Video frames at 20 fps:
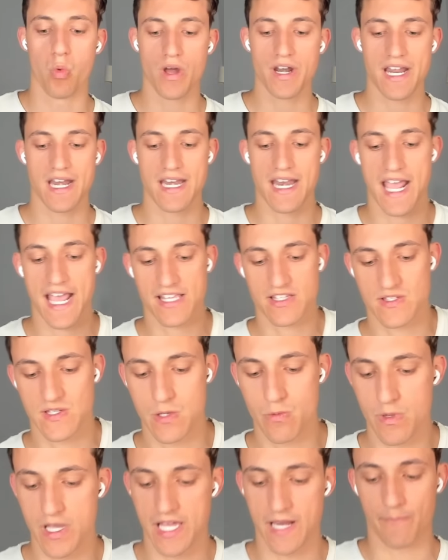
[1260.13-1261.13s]
what a
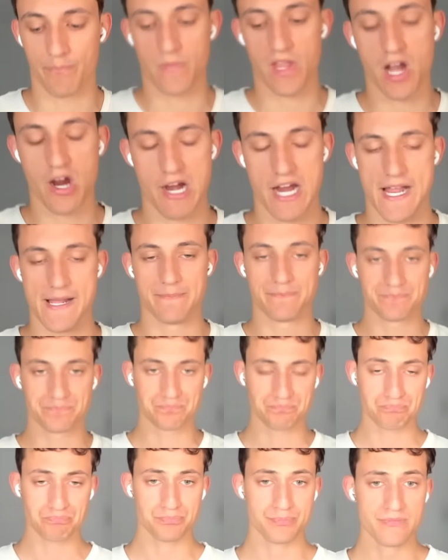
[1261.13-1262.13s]
nasty win. All right.
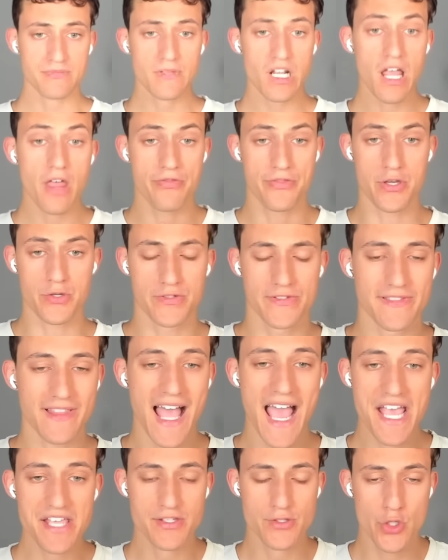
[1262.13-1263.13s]
Those
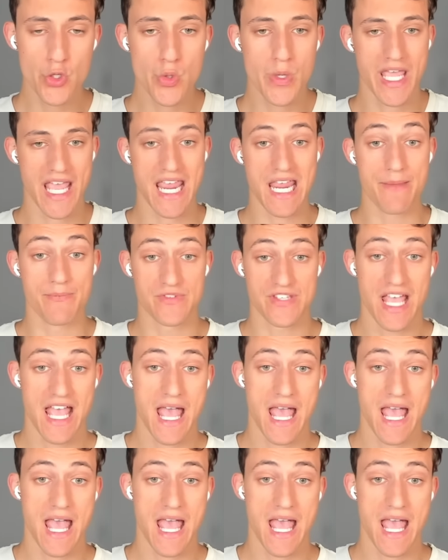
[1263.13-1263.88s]
last 2 games